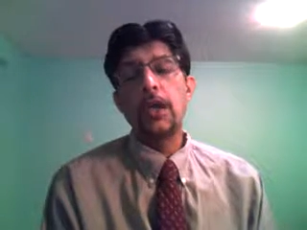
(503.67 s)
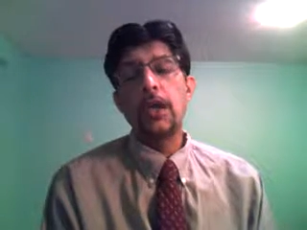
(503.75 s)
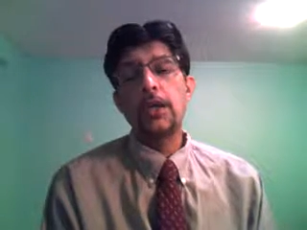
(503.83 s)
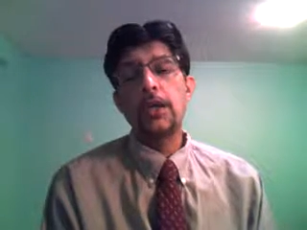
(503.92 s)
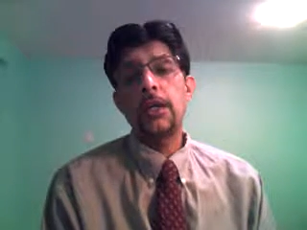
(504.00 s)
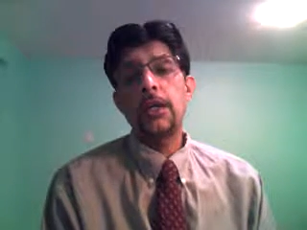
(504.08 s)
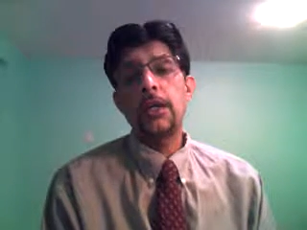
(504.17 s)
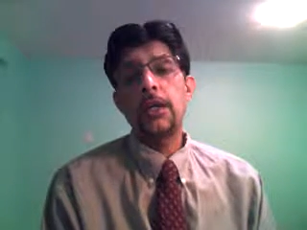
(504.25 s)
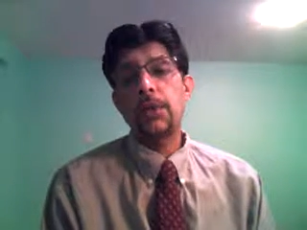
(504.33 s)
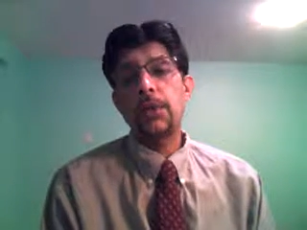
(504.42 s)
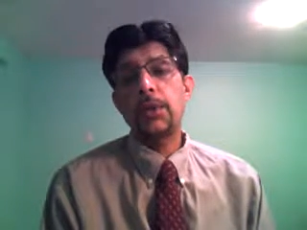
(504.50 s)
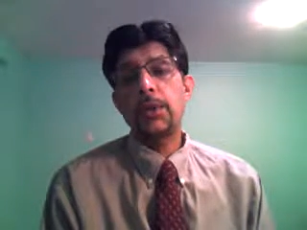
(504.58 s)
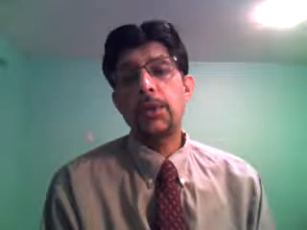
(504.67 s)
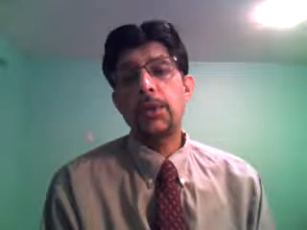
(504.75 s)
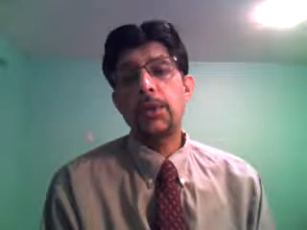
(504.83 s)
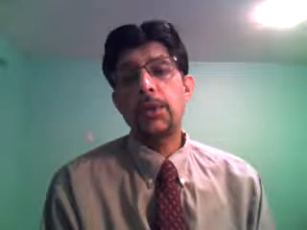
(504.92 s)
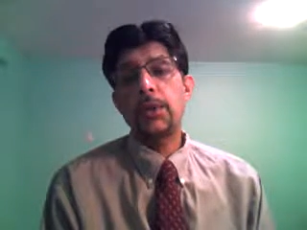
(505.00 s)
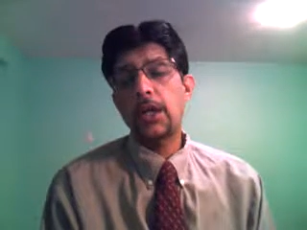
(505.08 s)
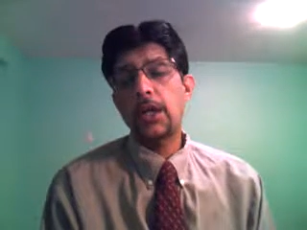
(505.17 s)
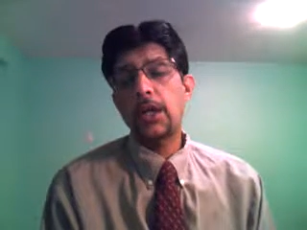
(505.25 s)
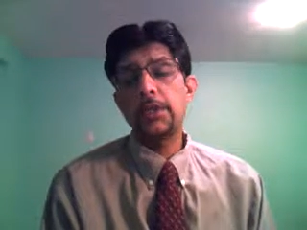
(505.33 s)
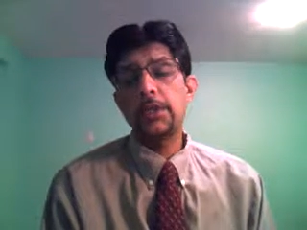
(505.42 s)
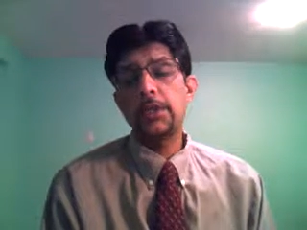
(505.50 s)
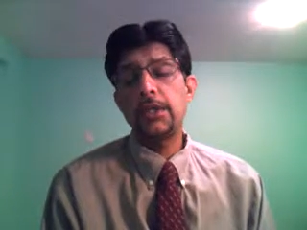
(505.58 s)
in between, whenever
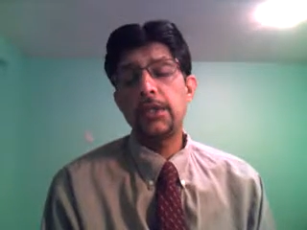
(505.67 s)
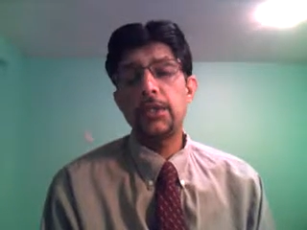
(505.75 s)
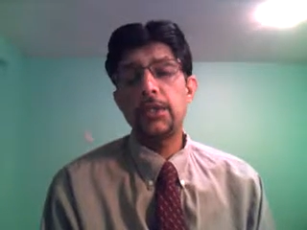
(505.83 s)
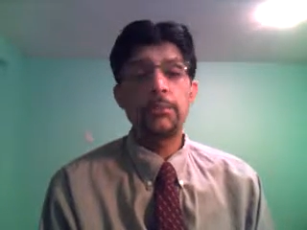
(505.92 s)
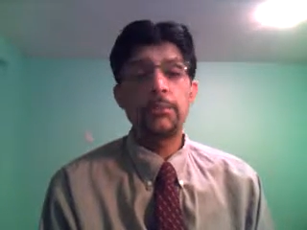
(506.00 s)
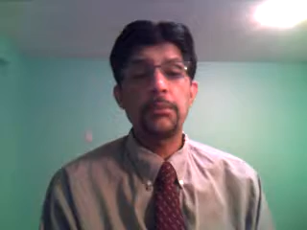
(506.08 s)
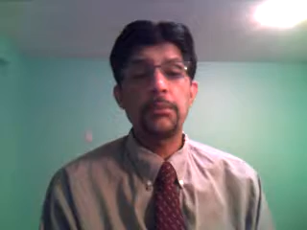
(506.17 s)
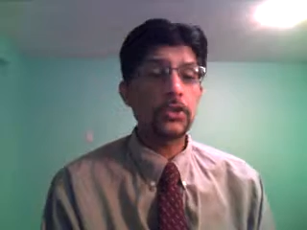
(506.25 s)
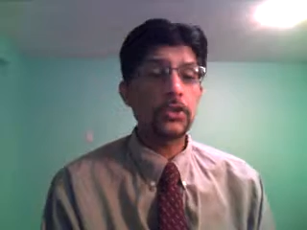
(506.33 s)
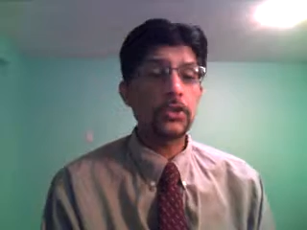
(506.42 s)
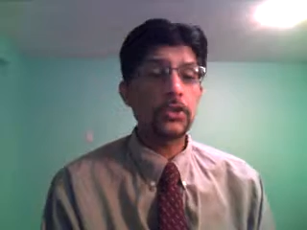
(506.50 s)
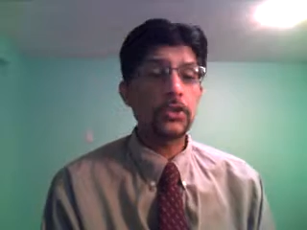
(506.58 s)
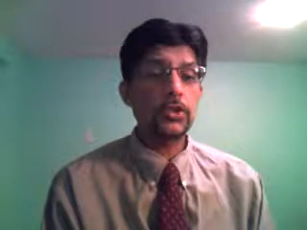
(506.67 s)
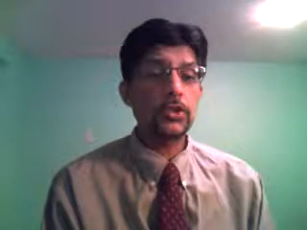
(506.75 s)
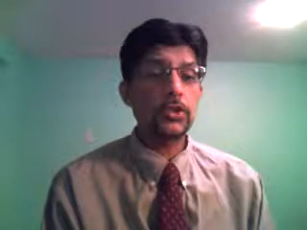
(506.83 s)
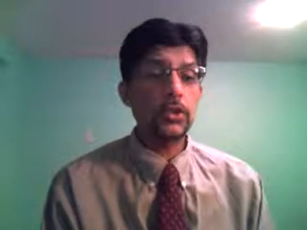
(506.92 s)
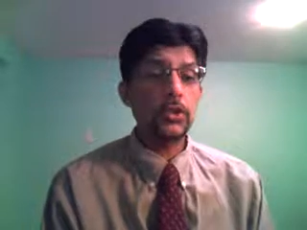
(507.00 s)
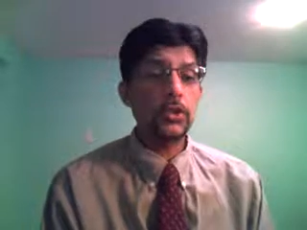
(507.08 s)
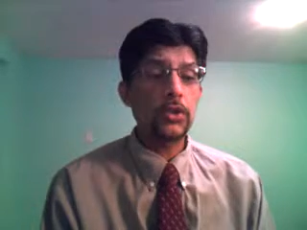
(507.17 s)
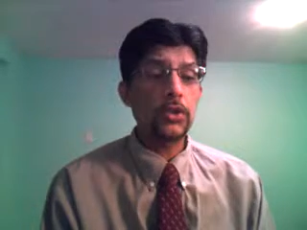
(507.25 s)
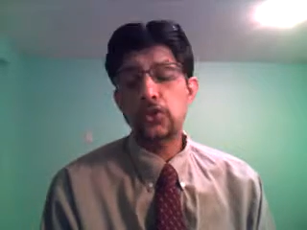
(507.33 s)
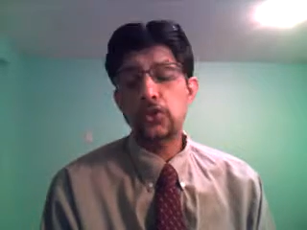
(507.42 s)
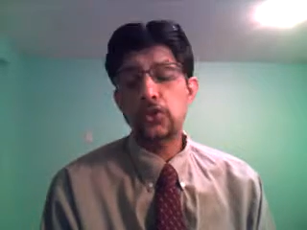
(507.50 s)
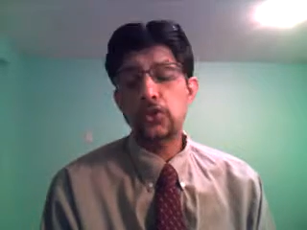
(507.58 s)
the Indian bowlers was bowling the ball
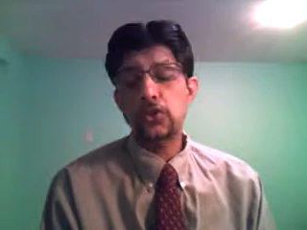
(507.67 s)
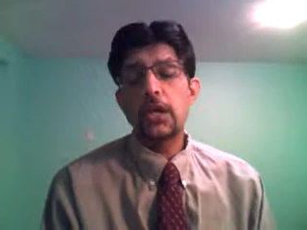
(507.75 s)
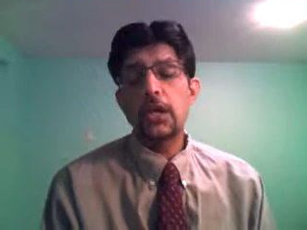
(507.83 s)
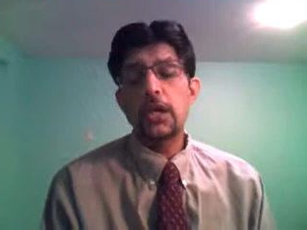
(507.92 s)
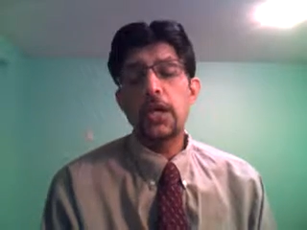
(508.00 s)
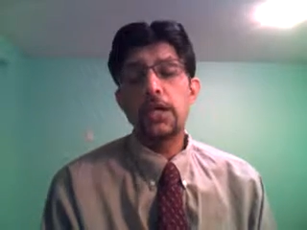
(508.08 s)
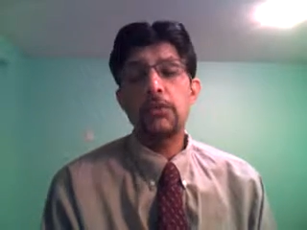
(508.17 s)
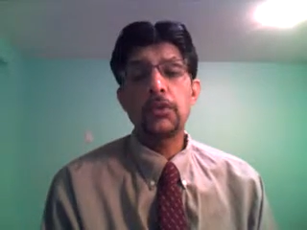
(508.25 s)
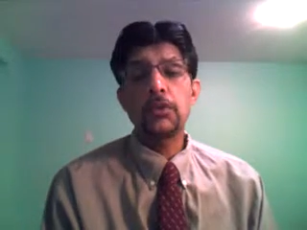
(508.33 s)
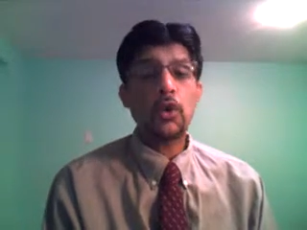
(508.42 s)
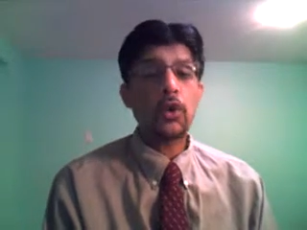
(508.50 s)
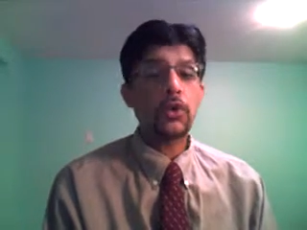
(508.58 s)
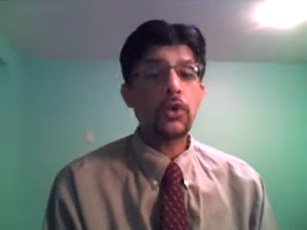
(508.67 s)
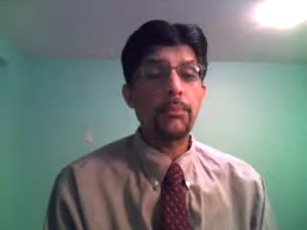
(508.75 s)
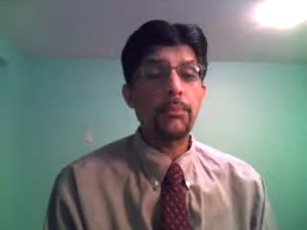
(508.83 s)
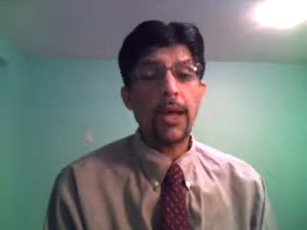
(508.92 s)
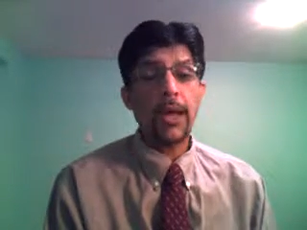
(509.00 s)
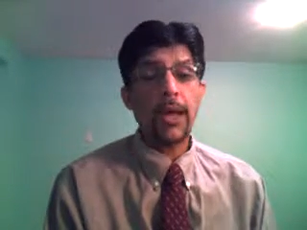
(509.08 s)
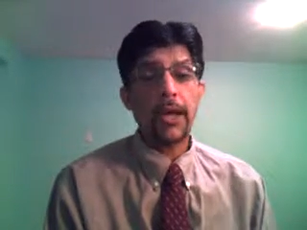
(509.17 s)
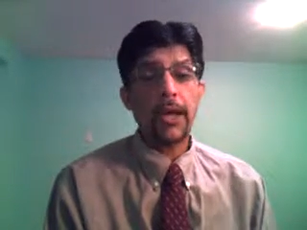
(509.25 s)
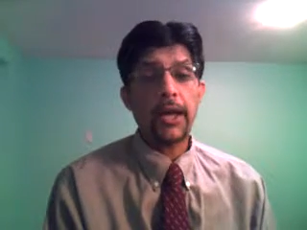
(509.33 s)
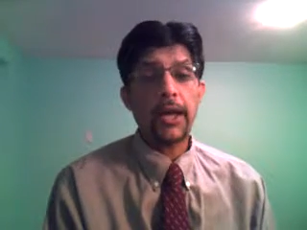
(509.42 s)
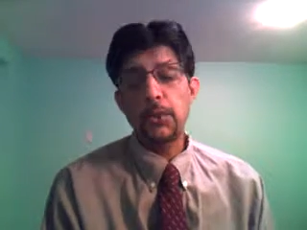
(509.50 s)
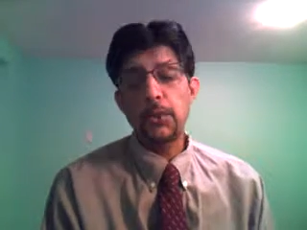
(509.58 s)
short, he was rocking back and
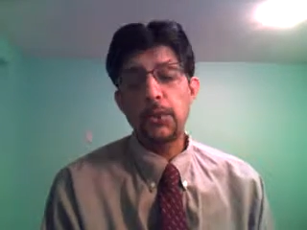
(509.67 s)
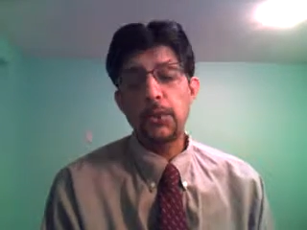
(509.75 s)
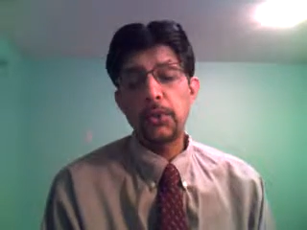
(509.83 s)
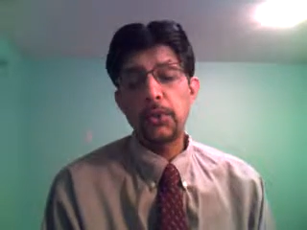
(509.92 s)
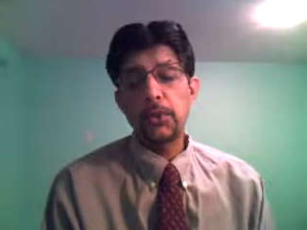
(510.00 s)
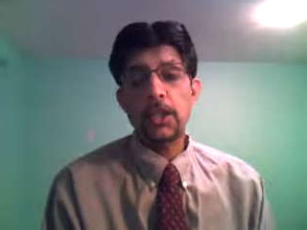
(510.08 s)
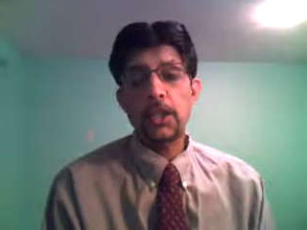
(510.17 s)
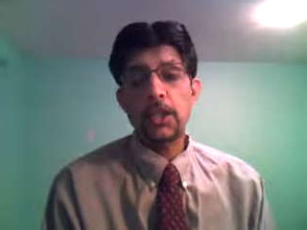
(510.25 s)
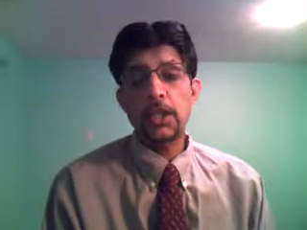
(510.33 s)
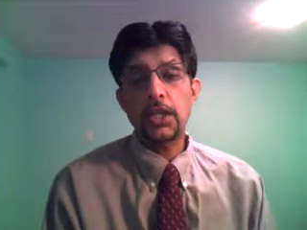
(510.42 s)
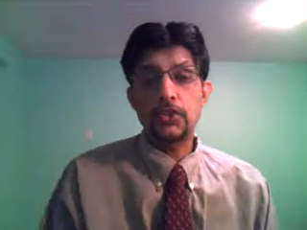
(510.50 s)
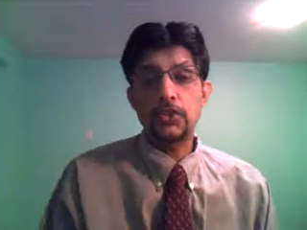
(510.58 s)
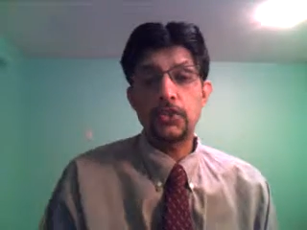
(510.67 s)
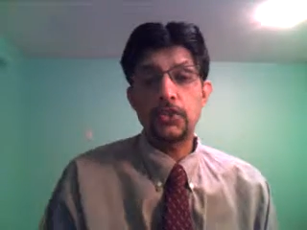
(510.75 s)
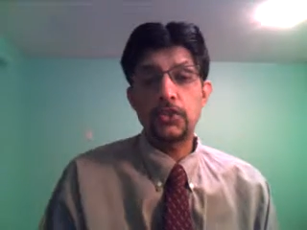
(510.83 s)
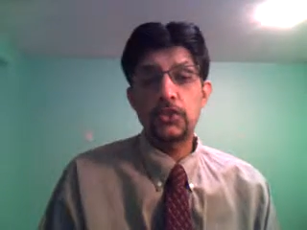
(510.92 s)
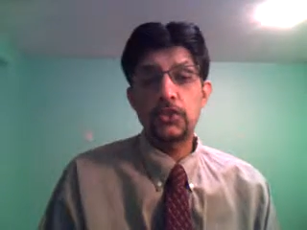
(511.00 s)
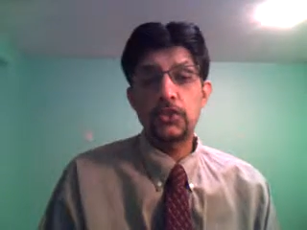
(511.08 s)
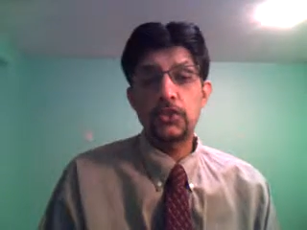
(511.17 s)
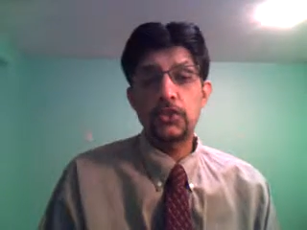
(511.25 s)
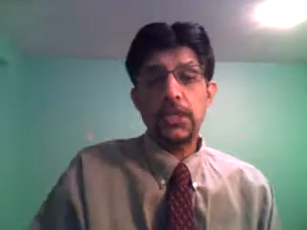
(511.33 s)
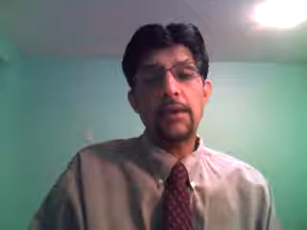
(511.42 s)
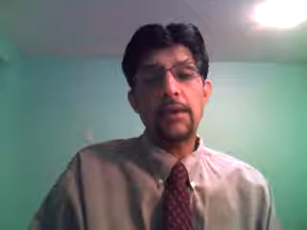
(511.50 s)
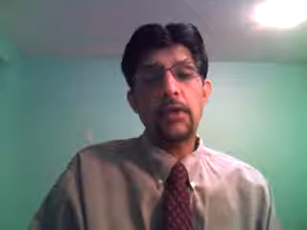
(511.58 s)
pulling those deliveries too. So let's
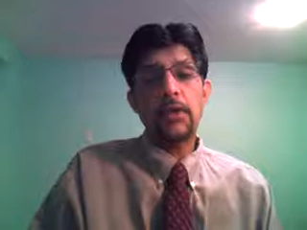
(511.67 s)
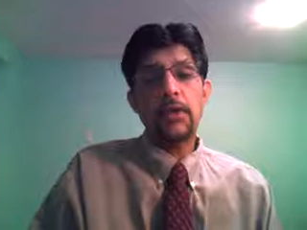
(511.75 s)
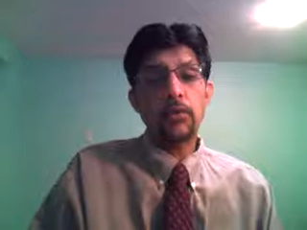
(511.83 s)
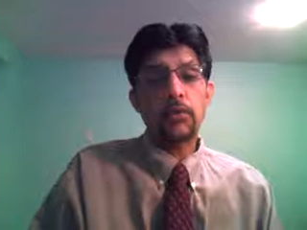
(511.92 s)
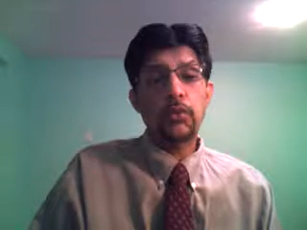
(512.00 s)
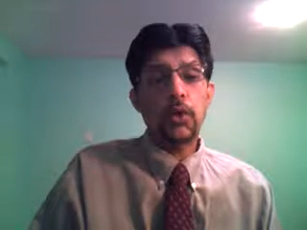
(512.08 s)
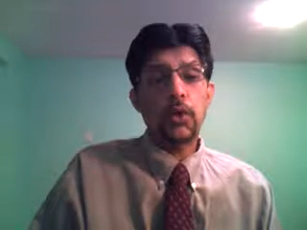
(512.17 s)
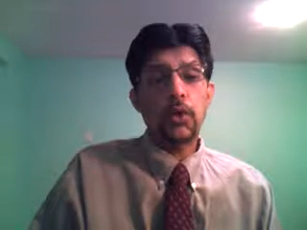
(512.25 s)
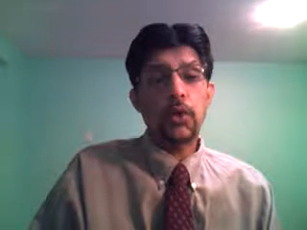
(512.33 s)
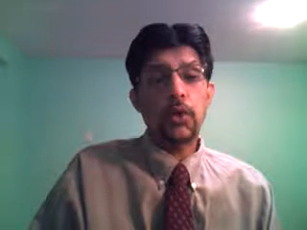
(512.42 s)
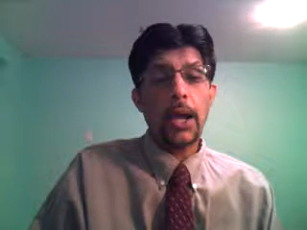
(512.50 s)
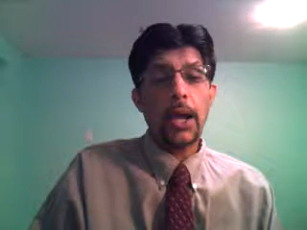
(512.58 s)
have a look at what happened.